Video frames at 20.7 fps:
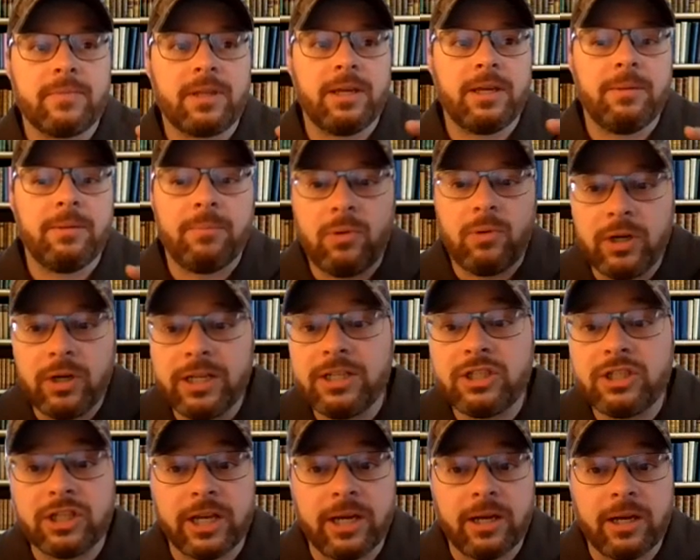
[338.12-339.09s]
and put in
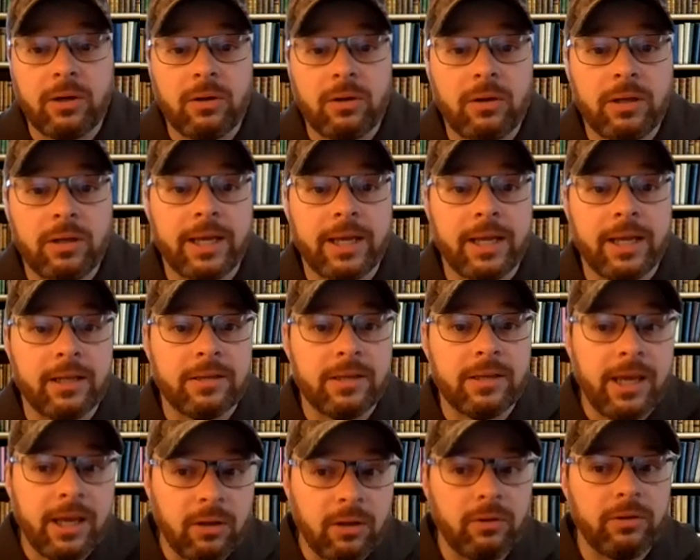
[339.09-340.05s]
jail and
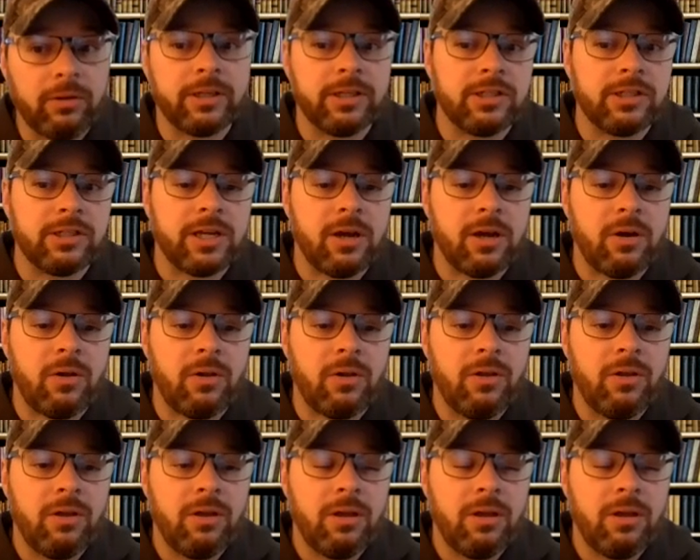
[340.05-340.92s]
held in jail